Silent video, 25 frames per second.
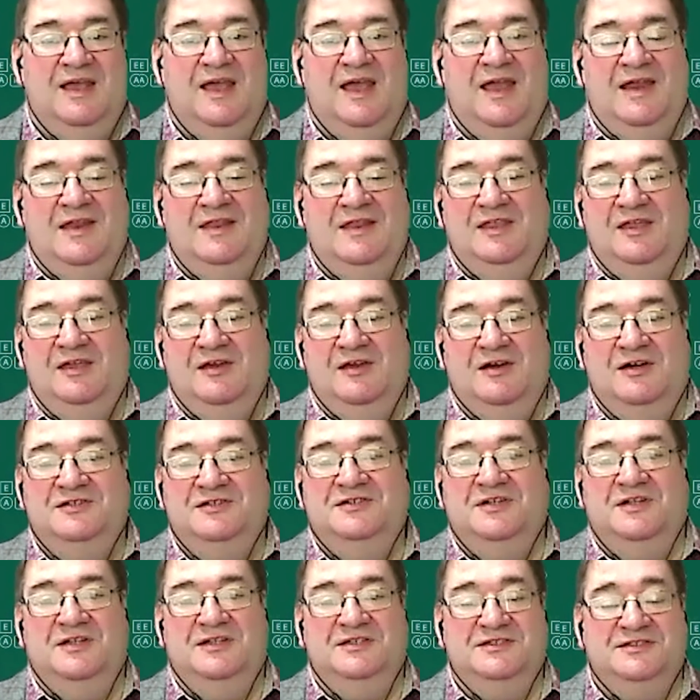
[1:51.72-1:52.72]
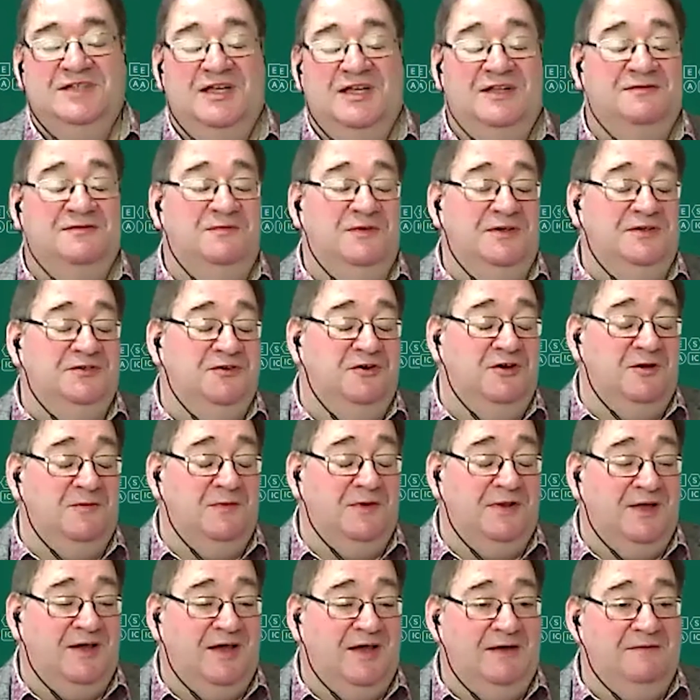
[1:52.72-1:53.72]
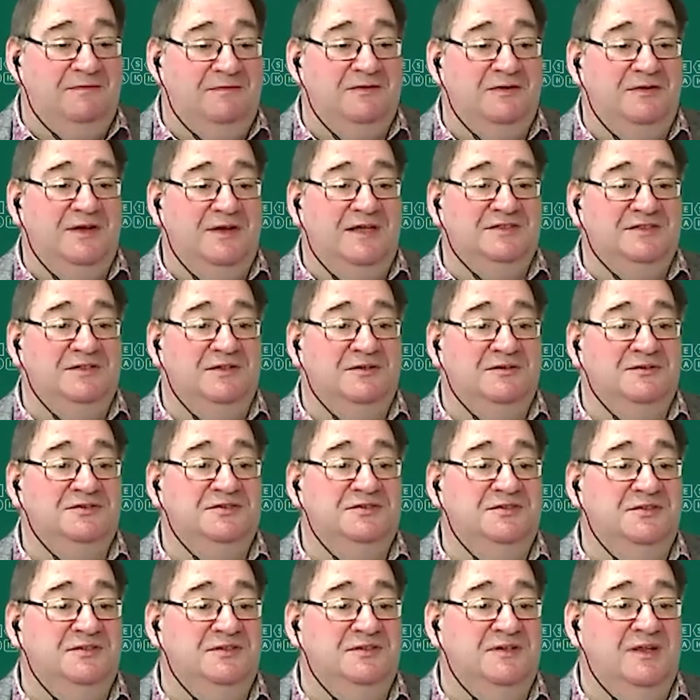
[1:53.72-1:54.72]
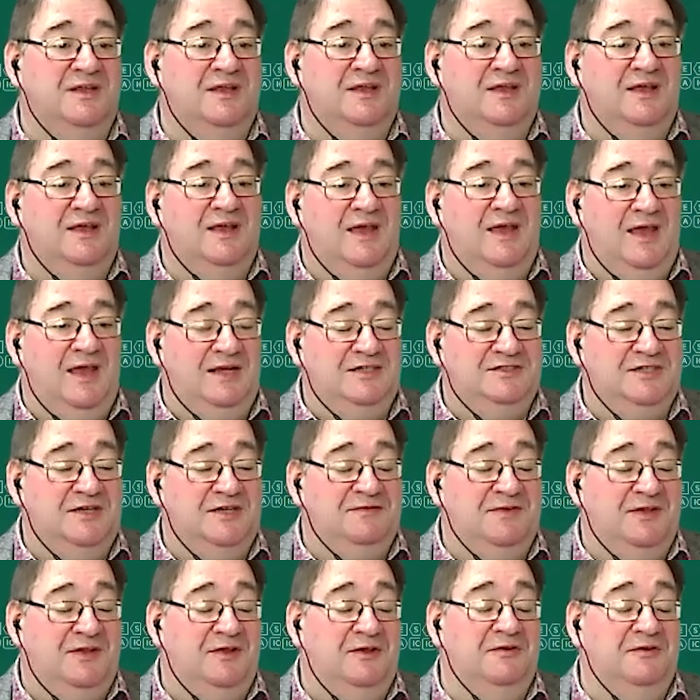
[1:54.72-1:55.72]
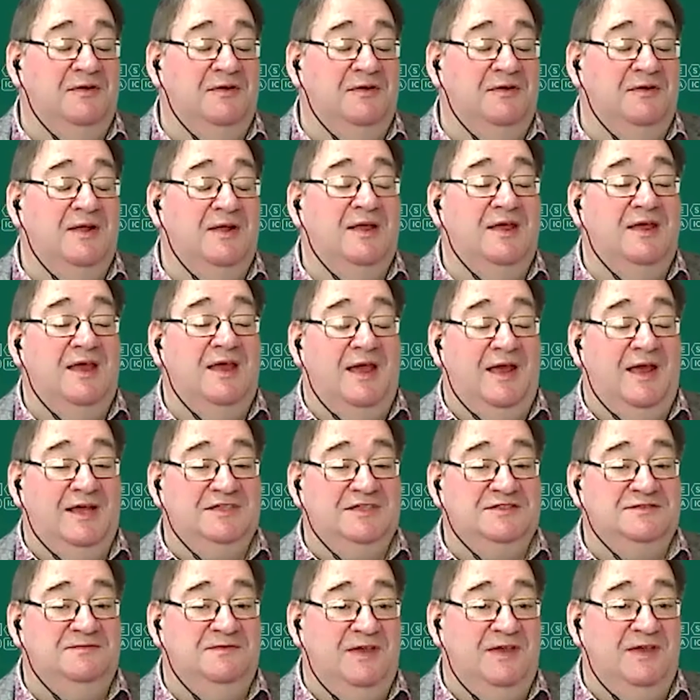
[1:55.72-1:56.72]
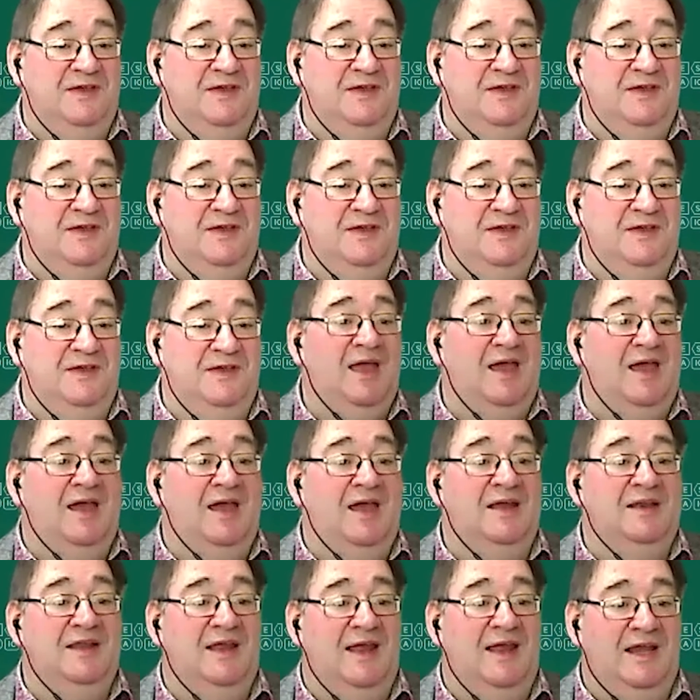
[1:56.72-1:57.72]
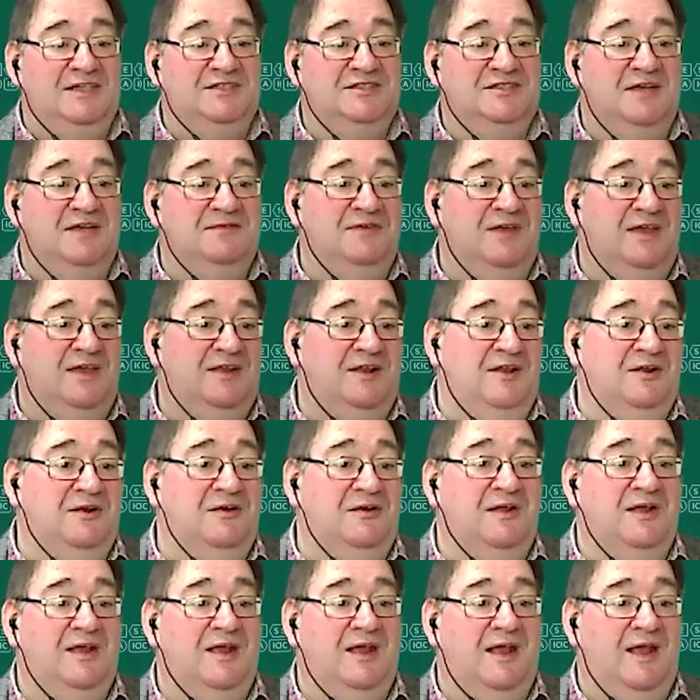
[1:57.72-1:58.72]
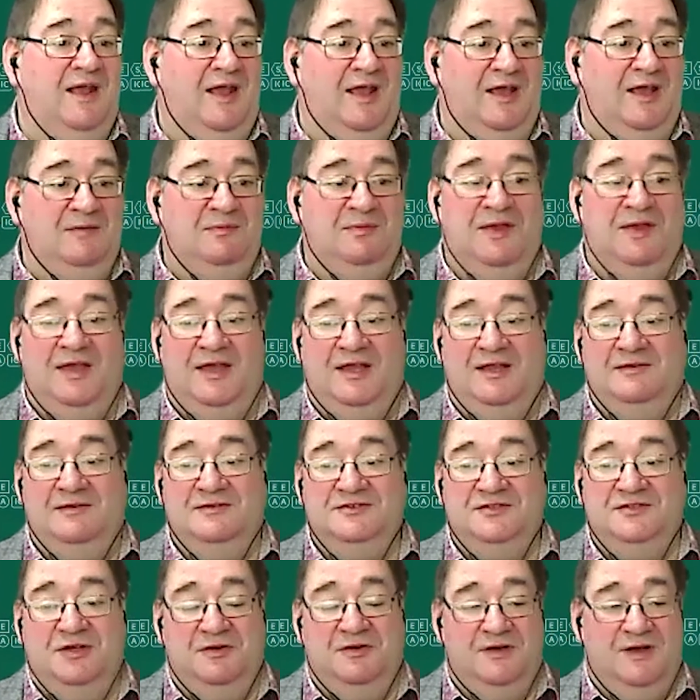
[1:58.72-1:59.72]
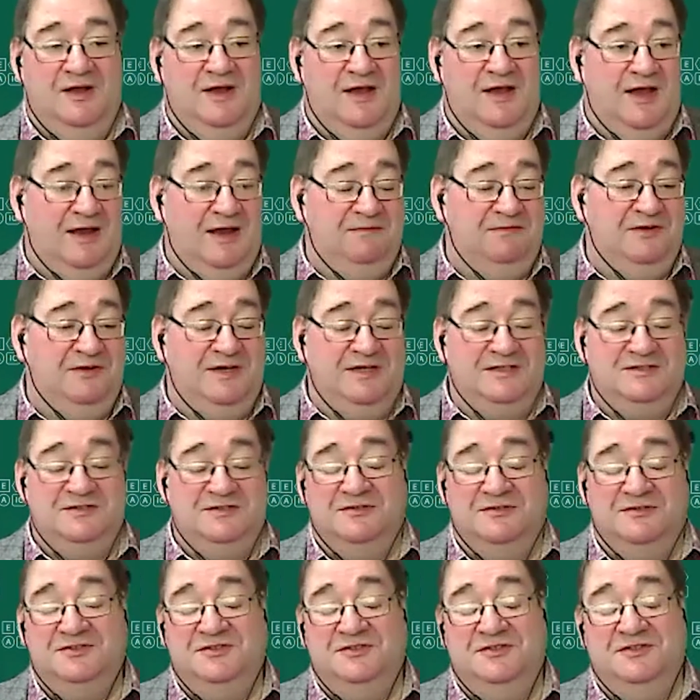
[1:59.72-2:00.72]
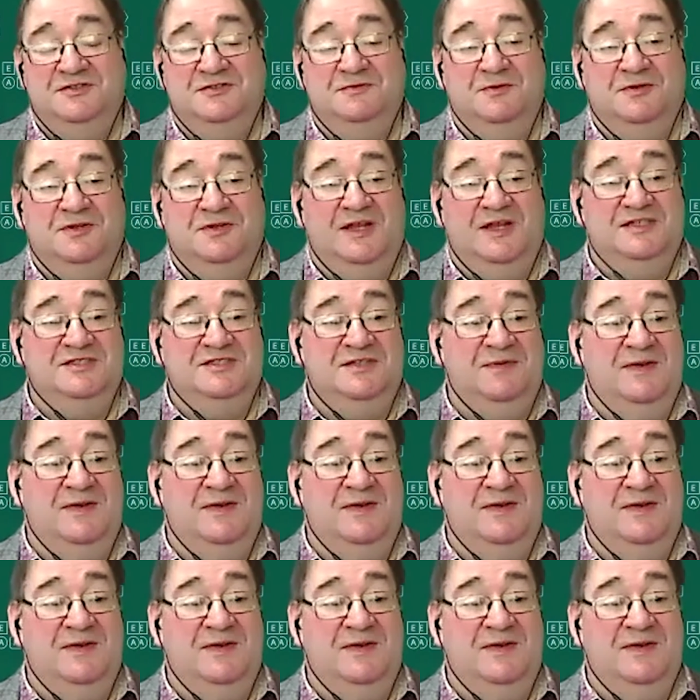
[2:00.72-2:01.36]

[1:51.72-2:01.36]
In the article itself, we talk about high flow nasal oxygen, HFNO SV, and HFNO AP. So high flow nasal oxygen spontaneously